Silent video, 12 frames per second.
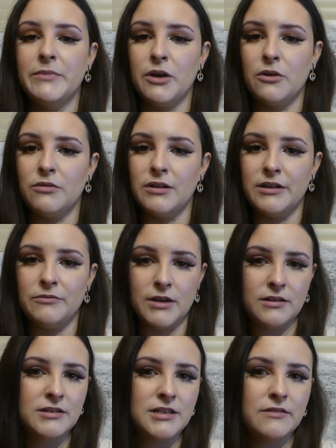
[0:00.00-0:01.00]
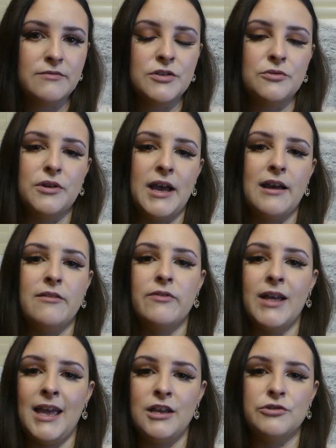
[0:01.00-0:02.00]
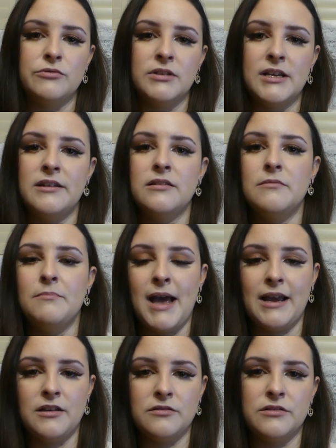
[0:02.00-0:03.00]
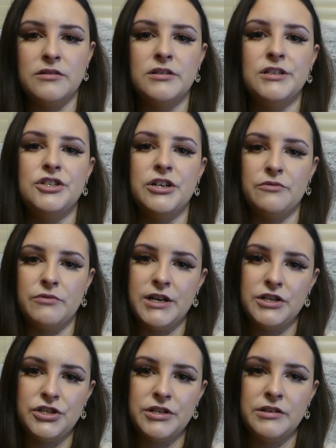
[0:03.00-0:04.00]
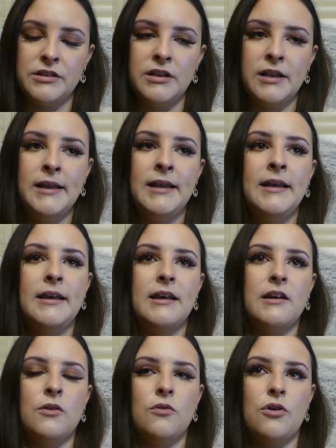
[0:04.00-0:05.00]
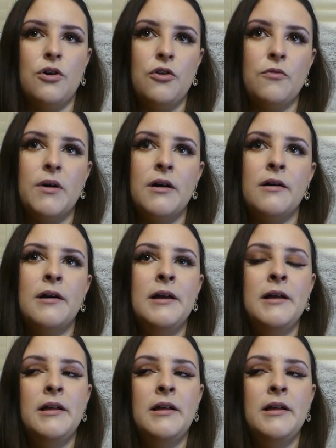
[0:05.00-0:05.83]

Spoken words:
elderly relatives who have age-related macular degeneration and glaucoma,